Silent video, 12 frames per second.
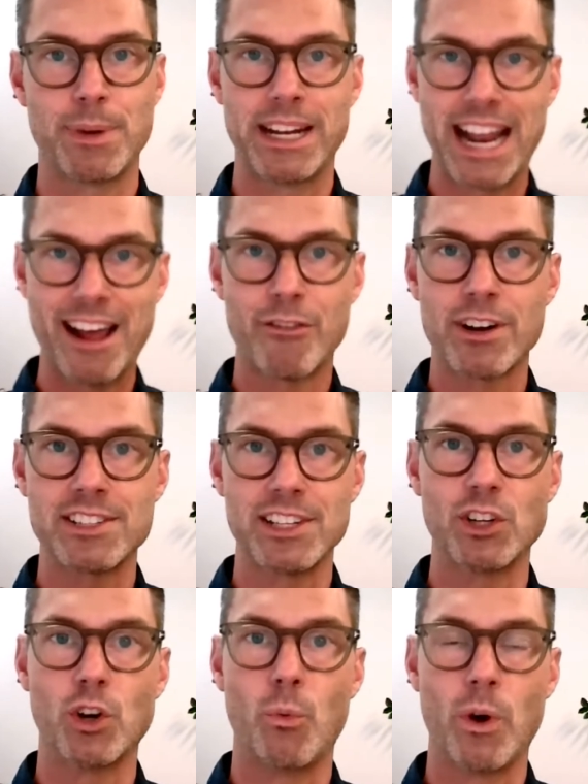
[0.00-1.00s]
but at every
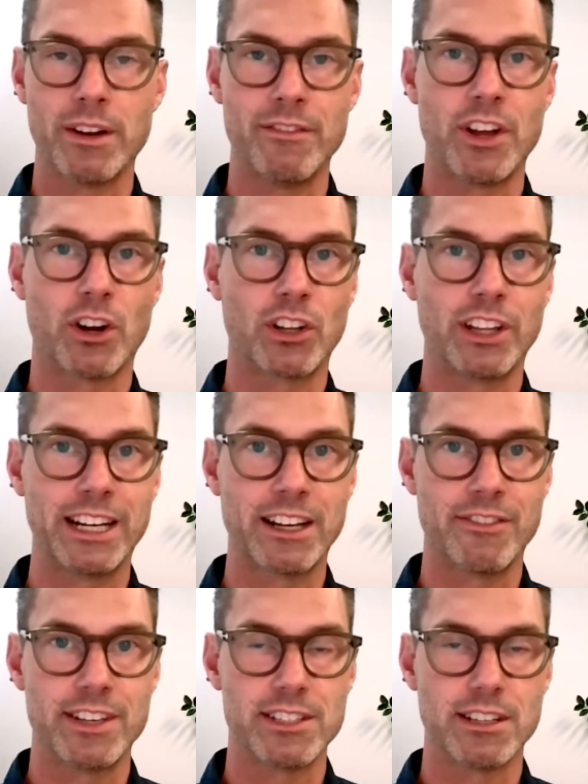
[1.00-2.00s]
single one of their
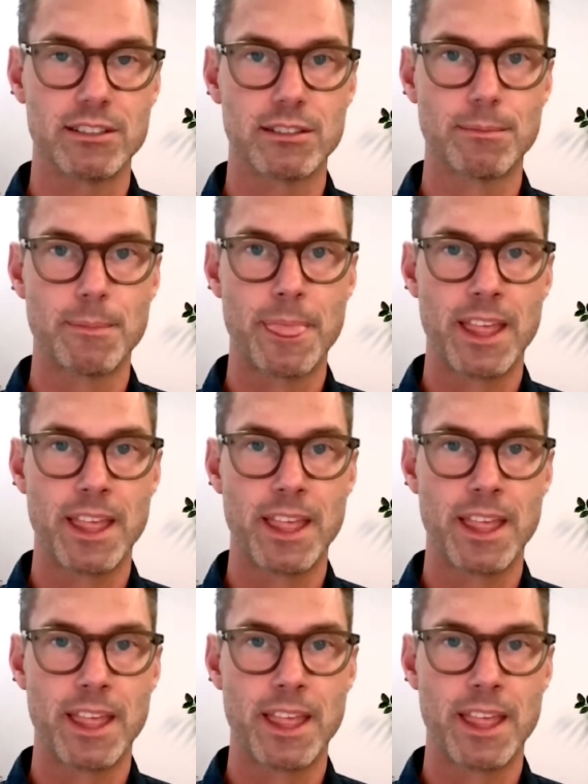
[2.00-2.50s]
clinic visits.